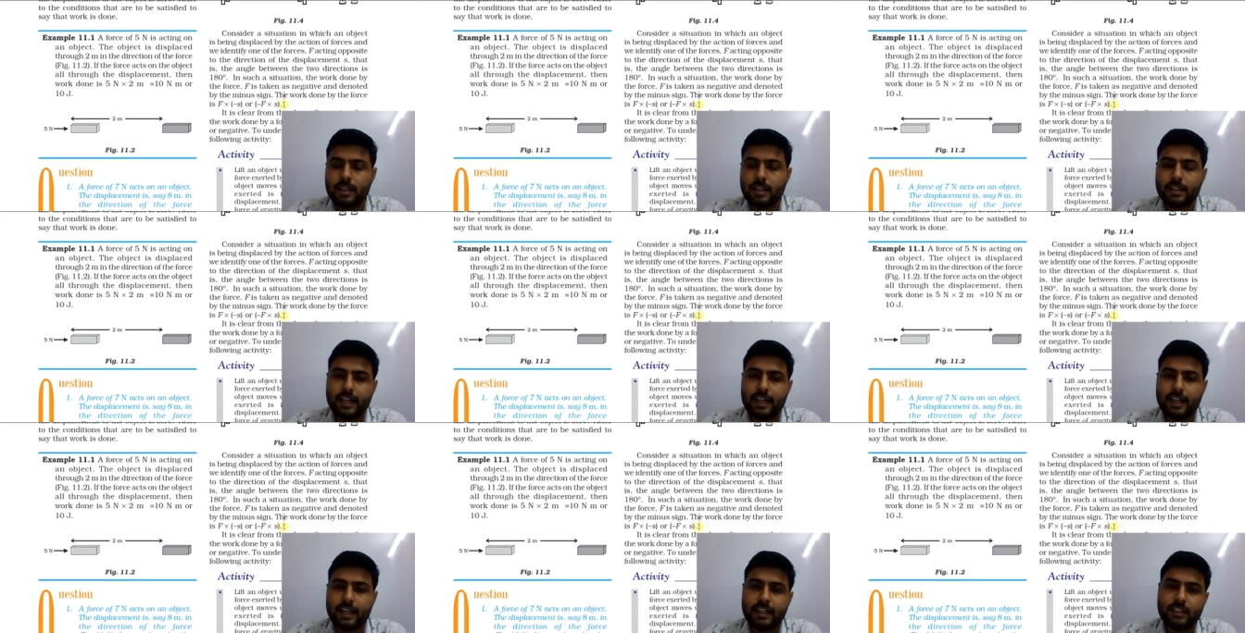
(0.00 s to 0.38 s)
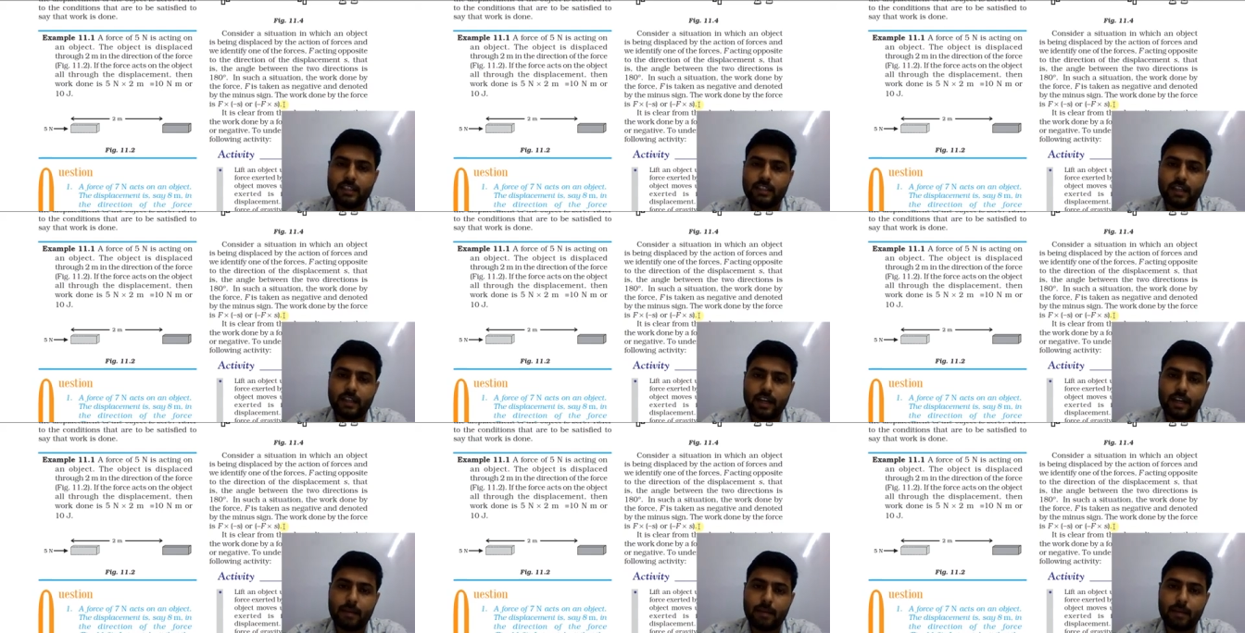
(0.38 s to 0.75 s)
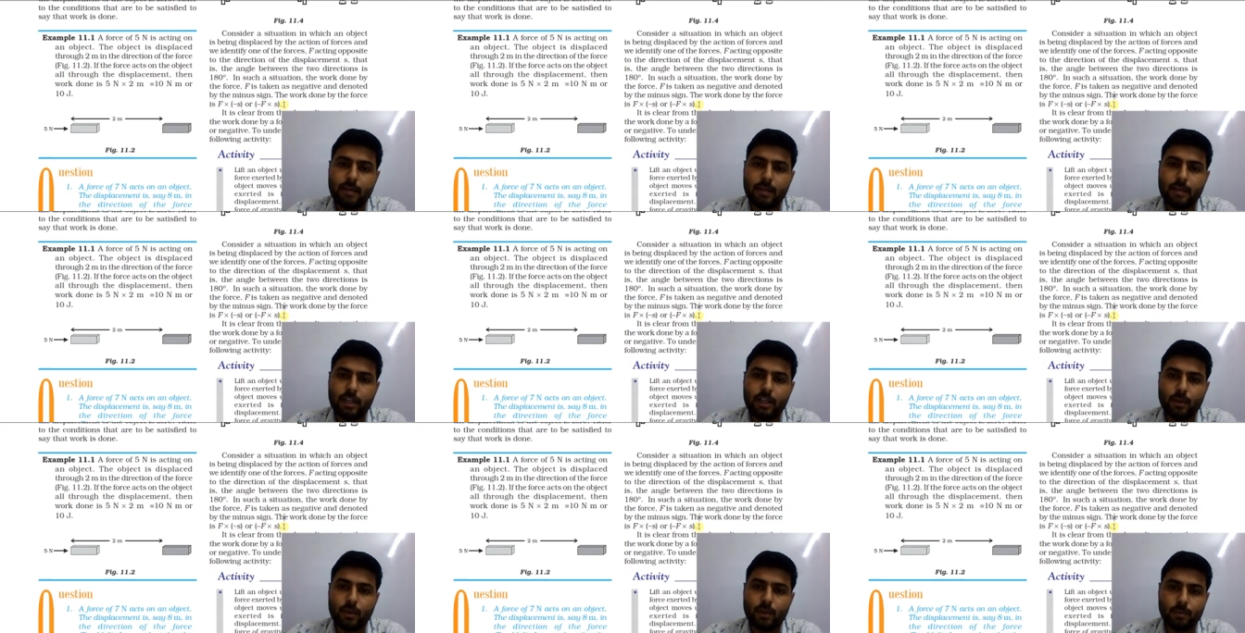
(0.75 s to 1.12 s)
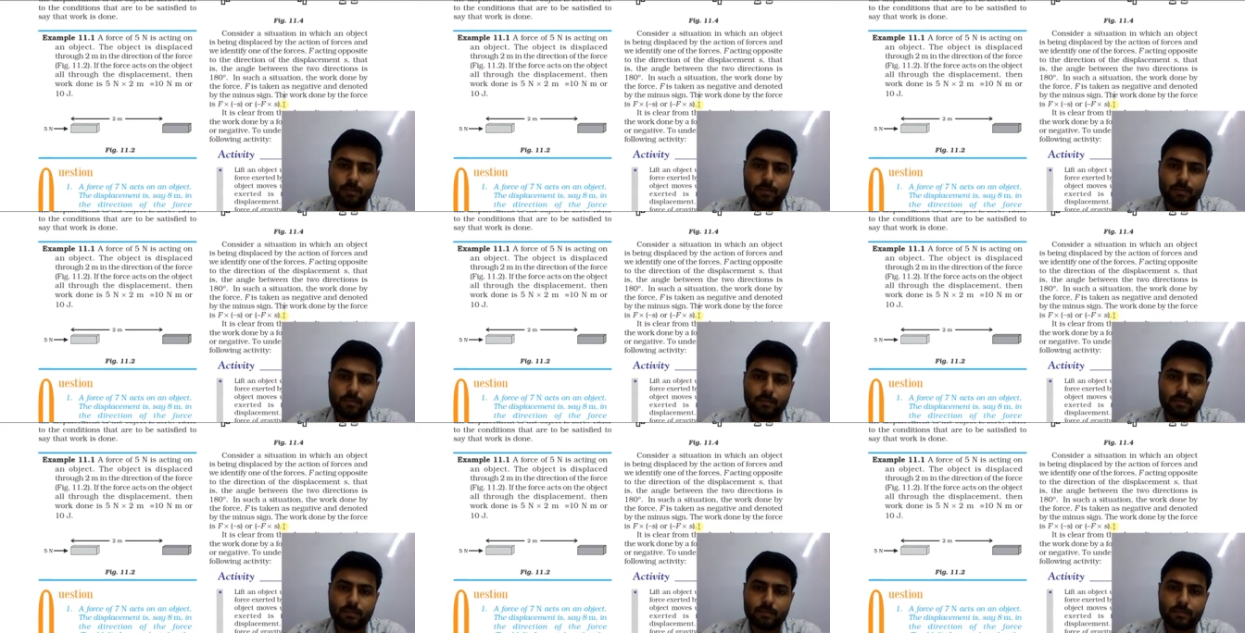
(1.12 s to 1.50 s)
that is W,
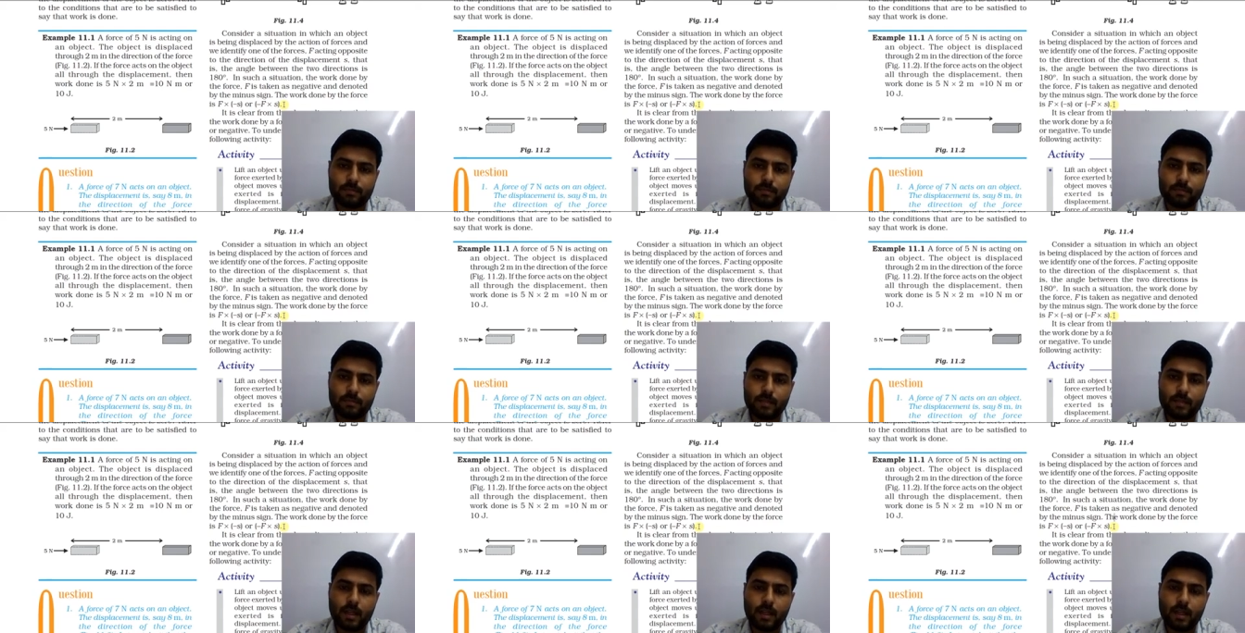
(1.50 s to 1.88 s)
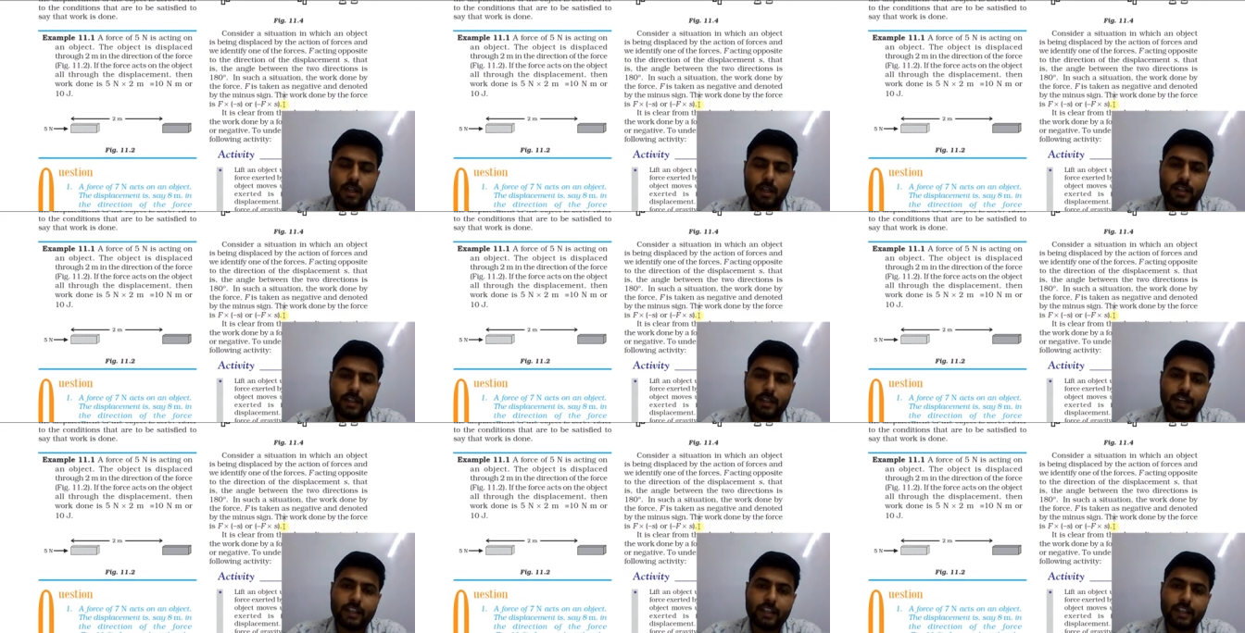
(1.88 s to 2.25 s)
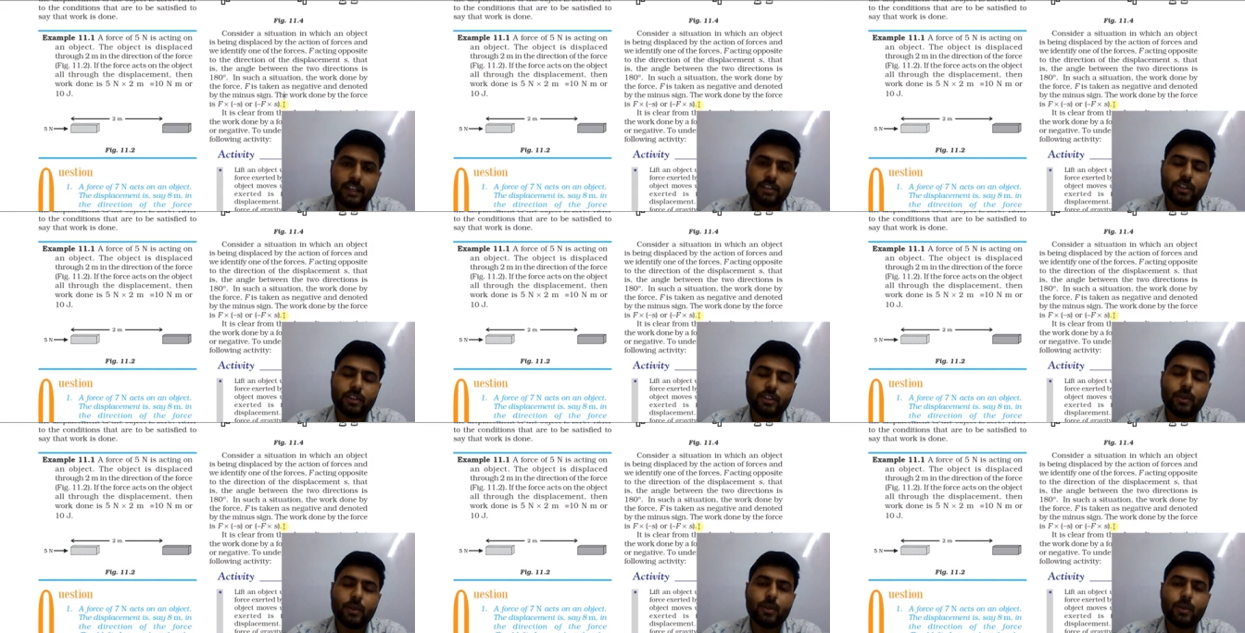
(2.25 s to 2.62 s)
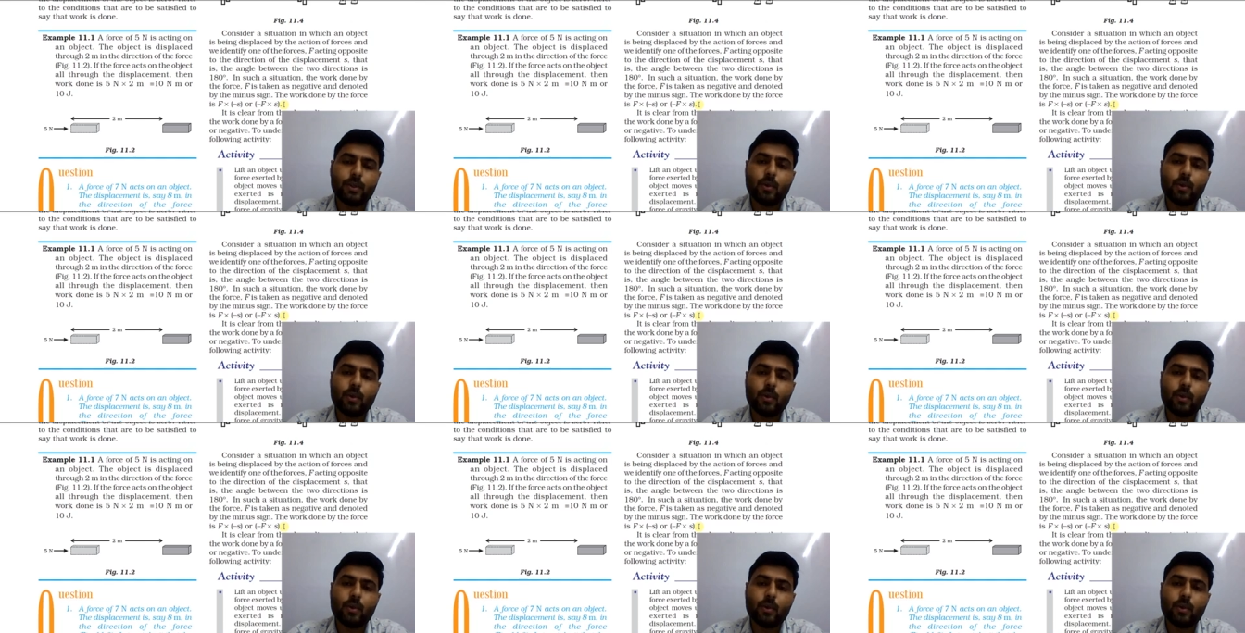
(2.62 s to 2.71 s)
that is due